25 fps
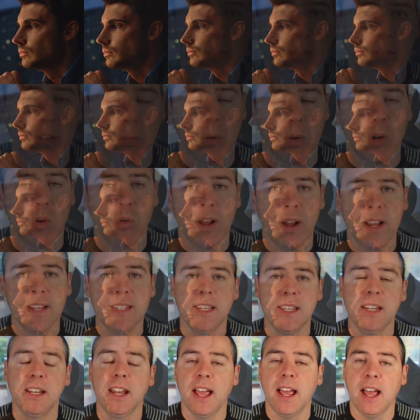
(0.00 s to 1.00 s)
from
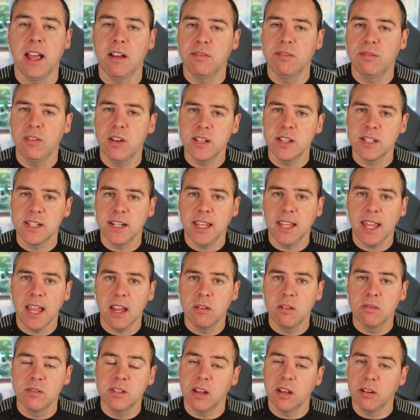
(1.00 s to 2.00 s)
creating our first
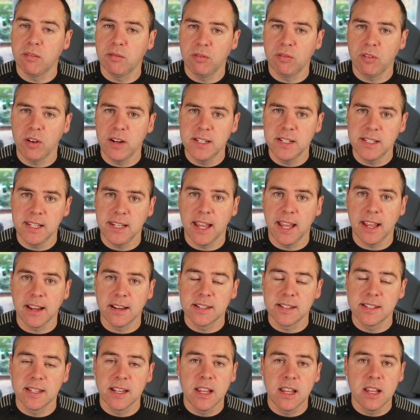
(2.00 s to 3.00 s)
account on
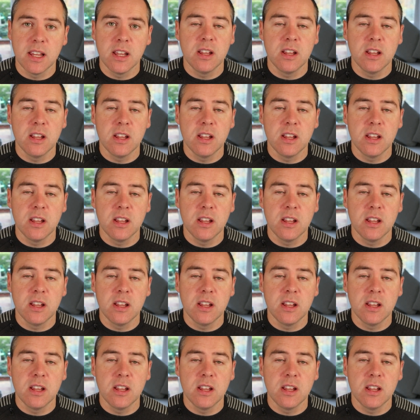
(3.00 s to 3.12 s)
3CX,